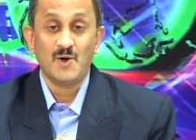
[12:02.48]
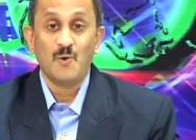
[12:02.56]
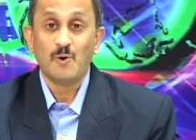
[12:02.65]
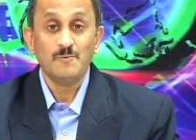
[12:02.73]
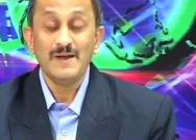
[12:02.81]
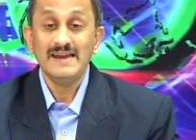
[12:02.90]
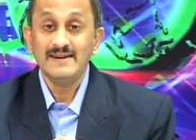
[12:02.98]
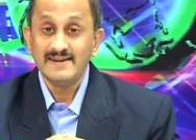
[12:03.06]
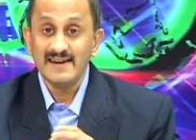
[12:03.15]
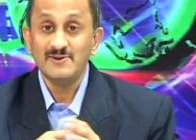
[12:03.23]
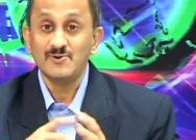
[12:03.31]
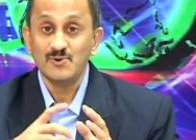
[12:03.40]
What we
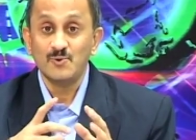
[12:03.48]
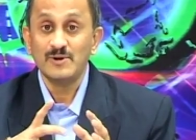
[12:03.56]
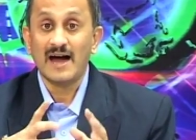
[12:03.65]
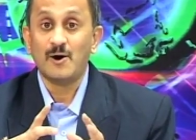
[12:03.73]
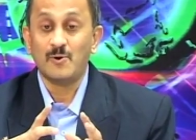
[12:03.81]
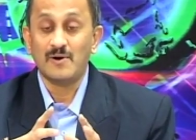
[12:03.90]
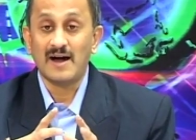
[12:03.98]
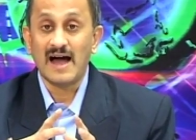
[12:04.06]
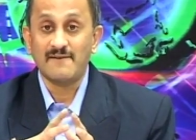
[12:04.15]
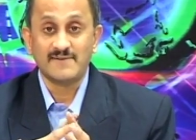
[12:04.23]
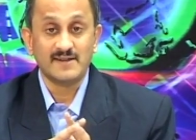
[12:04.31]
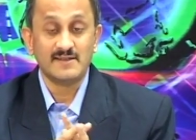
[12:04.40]
intend to do now
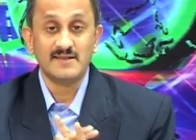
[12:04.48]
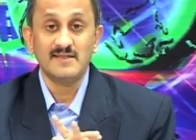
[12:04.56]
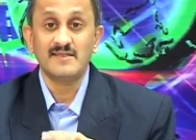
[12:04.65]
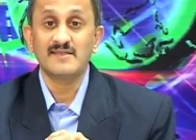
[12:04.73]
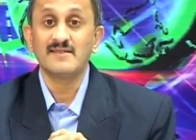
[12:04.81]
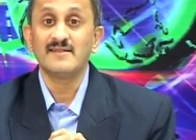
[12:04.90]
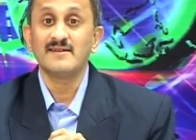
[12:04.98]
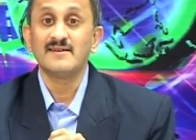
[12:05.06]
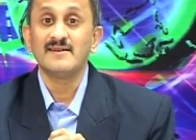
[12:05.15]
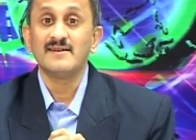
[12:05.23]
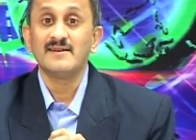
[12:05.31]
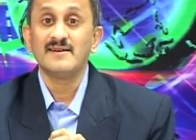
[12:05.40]
after this
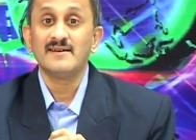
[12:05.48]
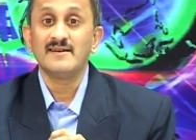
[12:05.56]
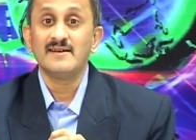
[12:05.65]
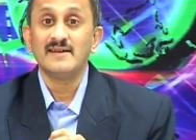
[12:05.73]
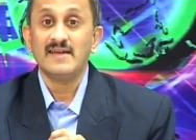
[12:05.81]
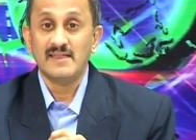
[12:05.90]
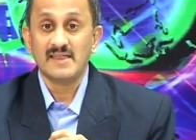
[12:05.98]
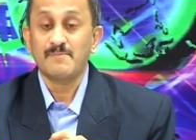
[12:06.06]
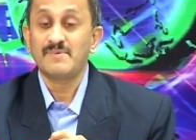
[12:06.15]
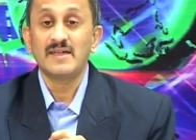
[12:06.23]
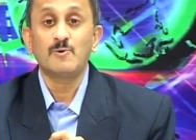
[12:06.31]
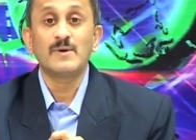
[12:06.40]
in
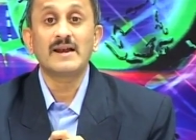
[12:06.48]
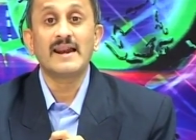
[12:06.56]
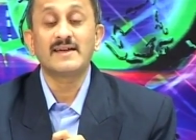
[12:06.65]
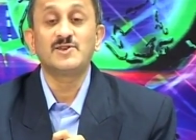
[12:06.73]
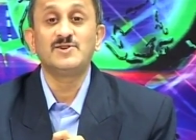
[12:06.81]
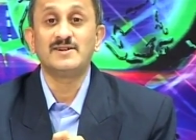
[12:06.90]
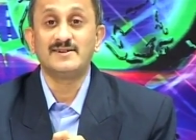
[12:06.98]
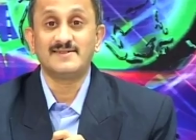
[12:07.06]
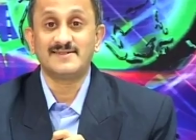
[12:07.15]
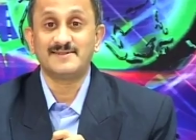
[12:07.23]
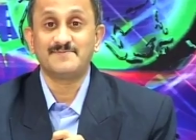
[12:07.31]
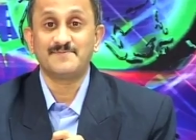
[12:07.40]
subsequent
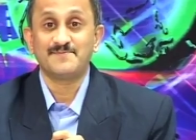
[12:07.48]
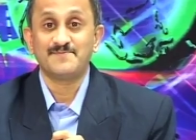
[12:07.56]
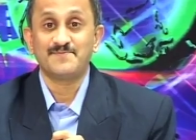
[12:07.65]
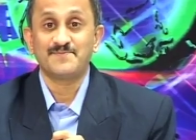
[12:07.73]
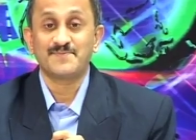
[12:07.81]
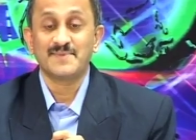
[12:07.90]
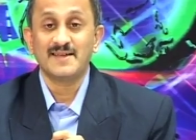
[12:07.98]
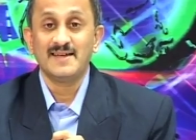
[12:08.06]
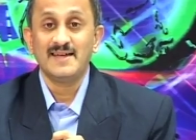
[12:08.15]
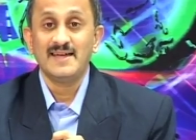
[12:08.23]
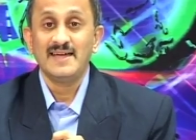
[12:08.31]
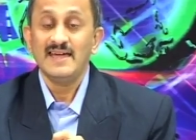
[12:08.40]
lectures
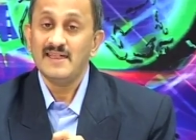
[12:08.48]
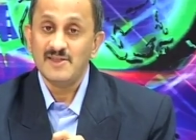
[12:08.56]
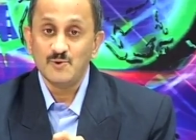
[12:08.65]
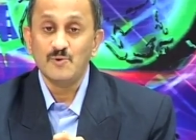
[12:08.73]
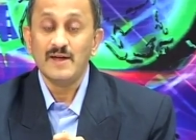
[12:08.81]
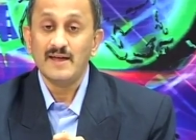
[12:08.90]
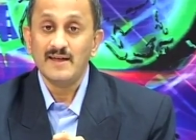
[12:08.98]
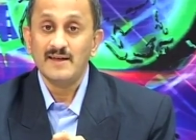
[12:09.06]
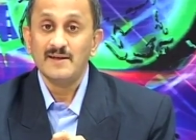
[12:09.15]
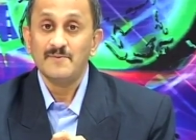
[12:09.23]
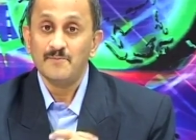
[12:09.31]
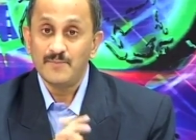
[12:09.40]
is to
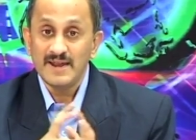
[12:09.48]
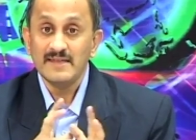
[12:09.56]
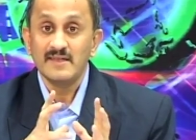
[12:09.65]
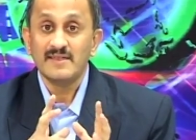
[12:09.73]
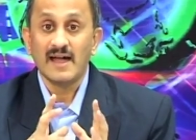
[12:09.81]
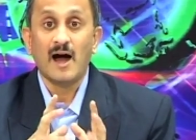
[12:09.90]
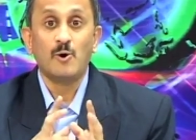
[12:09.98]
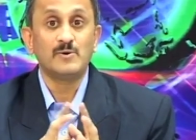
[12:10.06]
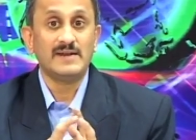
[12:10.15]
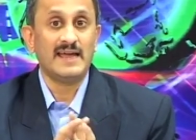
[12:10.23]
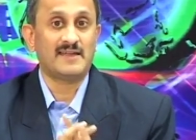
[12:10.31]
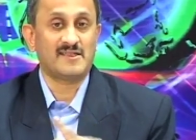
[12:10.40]
bring this
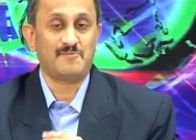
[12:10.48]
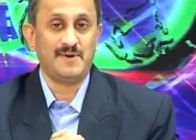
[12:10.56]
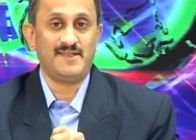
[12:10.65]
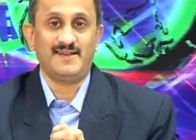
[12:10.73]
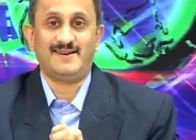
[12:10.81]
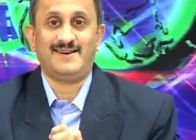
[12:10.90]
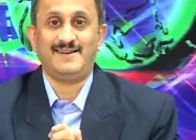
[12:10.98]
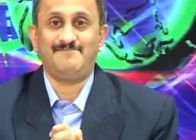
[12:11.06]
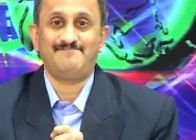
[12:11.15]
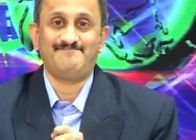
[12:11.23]
out explicitly.